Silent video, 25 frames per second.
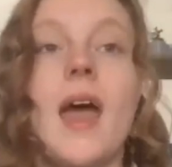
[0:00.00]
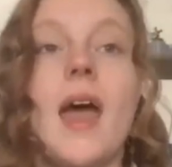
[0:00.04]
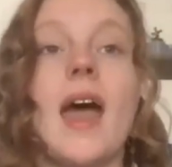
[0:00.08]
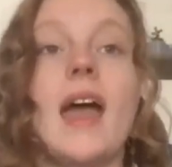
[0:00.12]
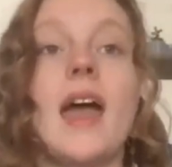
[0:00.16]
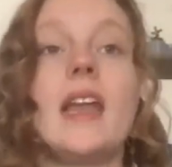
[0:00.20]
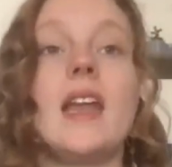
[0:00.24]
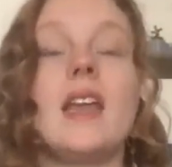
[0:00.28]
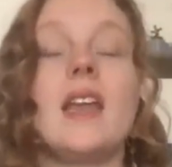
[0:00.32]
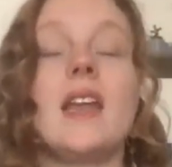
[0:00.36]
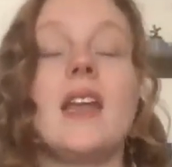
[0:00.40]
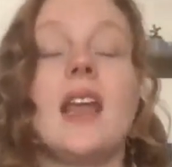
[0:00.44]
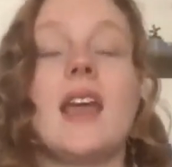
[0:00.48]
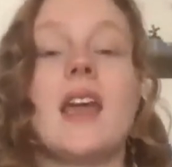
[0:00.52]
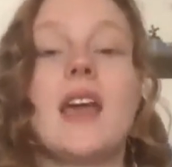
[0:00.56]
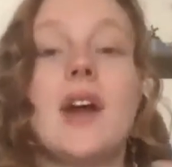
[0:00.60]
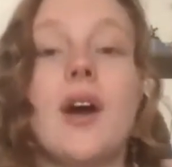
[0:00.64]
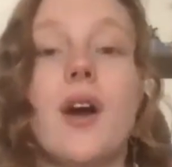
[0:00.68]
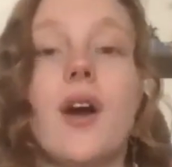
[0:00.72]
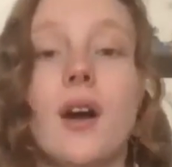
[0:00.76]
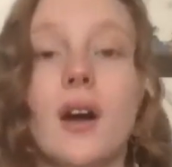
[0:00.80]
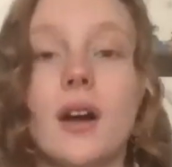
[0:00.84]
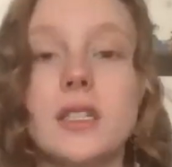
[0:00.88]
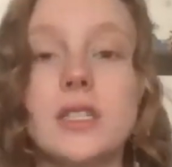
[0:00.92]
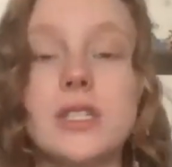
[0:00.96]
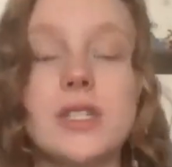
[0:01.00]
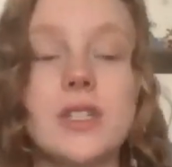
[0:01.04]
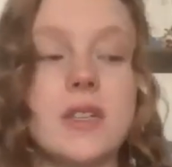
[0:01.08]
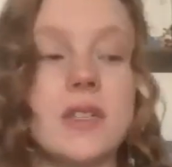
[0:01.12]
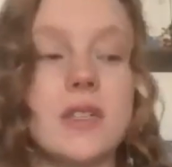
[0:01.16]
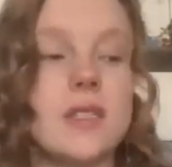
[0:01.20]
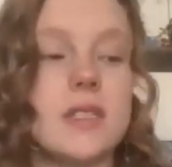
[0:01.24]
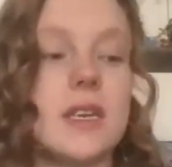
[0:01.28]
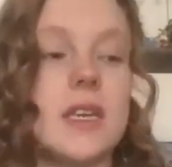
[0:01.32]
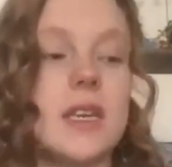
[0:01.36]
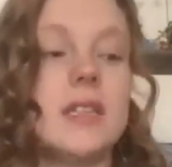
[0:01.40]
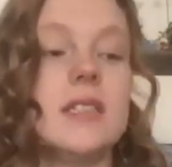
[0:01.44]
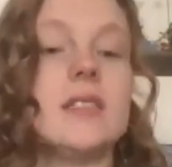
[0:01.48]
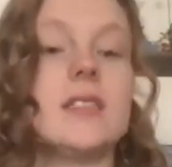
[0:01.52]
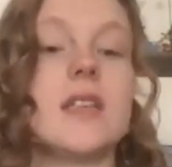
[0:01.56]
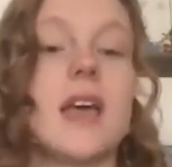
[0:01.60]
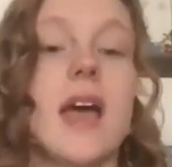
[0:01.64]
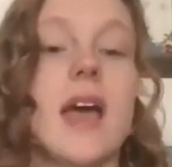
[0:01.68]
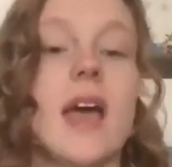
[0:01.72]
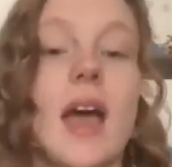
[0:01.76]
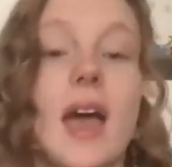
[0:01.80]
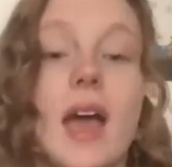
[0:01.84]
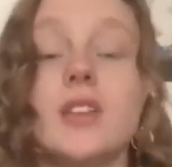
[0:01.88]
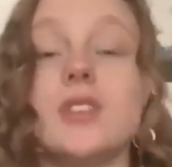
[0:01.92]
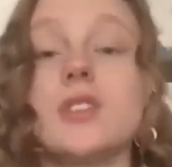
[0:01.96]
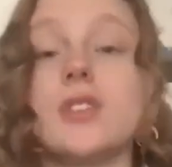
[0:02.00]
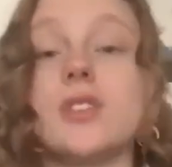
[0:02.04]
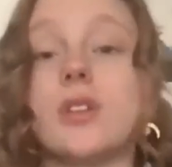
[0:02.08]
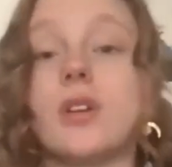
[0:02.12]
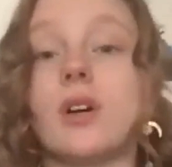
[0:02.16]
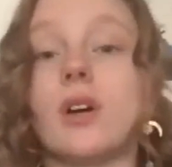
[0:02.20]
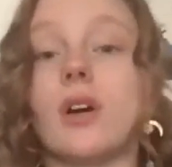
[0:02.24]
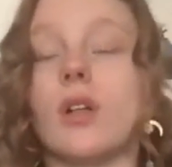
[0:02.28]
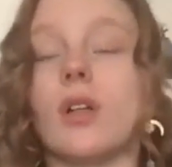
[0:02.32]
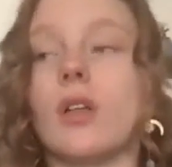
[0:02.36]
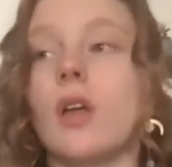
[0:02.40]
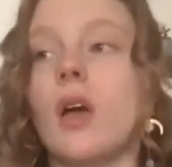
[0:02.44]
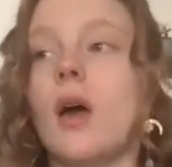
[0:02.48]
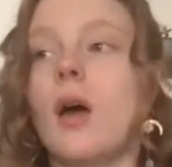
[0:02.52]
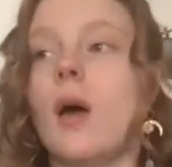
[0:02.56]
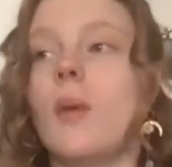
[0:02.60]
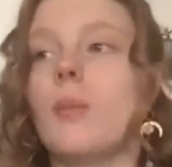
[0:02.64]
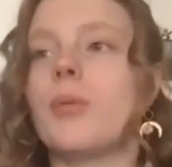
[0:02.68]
and in a conscious, intentional,